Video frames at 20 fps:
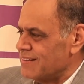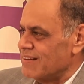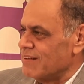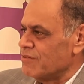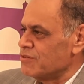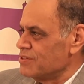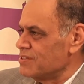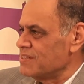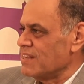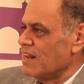it
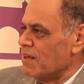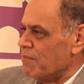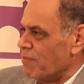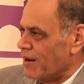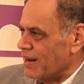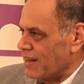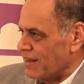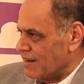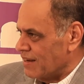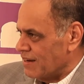was silly
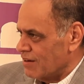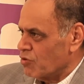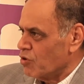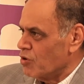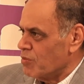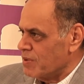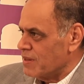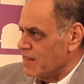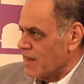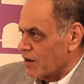money. It
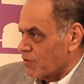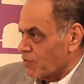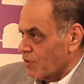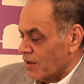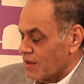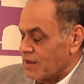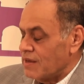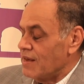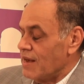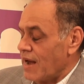couldn't be that
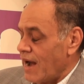way.